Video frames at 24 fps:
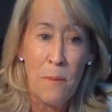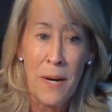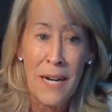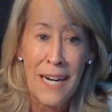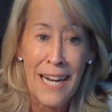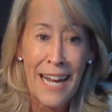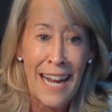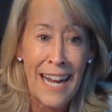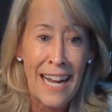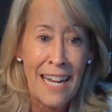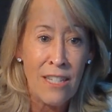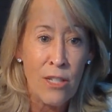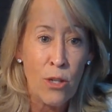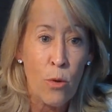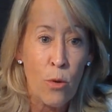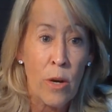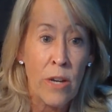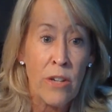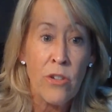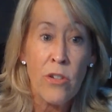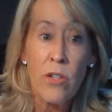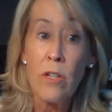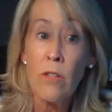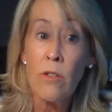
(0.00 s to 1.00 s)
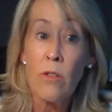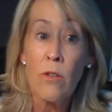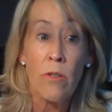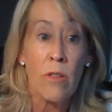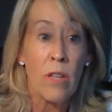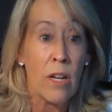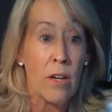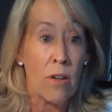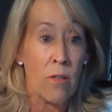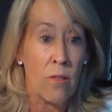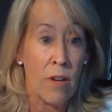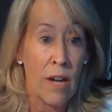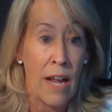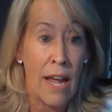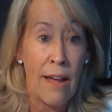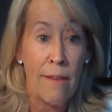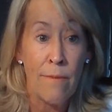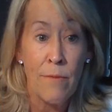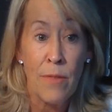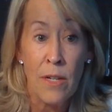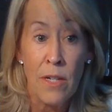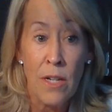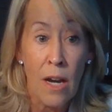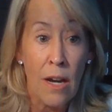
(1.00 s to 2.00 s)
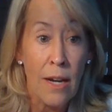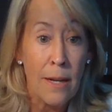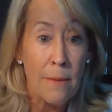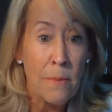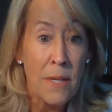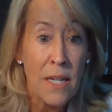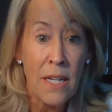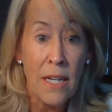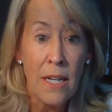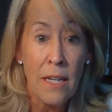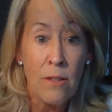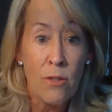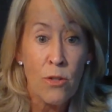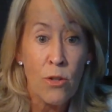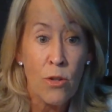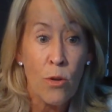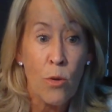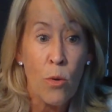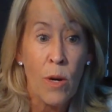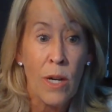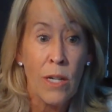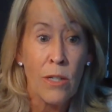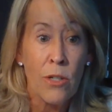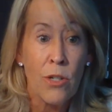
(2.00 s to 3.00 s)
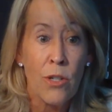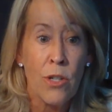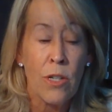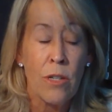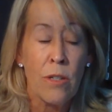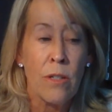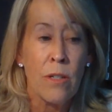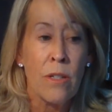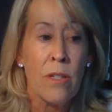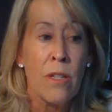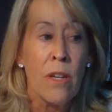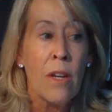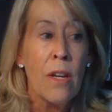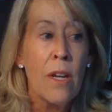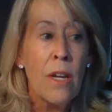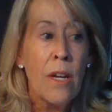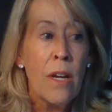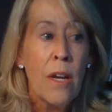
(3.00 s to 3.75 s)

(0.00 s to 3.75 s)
want to ask questions or they don't have the time to answer questions,